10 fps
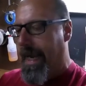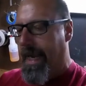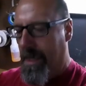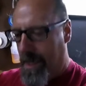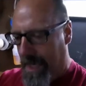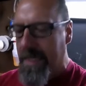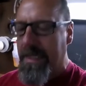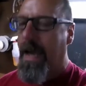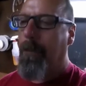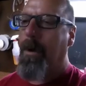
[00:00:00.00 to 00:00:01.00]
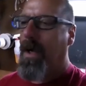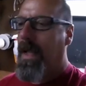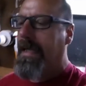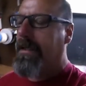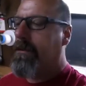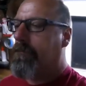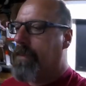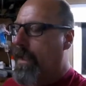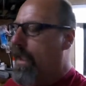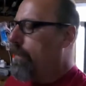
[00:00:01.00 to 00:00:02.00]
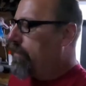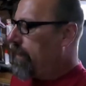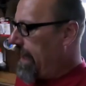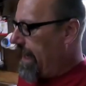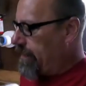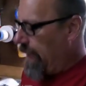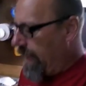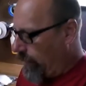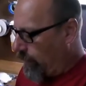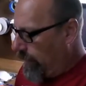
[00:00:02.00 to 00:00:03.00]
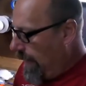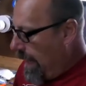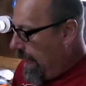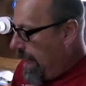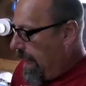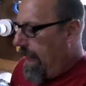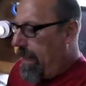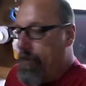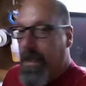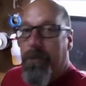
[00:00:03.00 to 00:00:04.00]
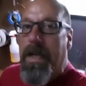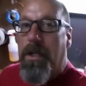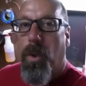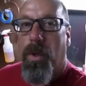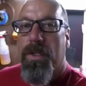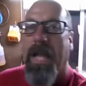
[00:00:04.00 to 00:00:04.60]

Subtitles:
And like I say, I'll put a link below to that channel. But be sure to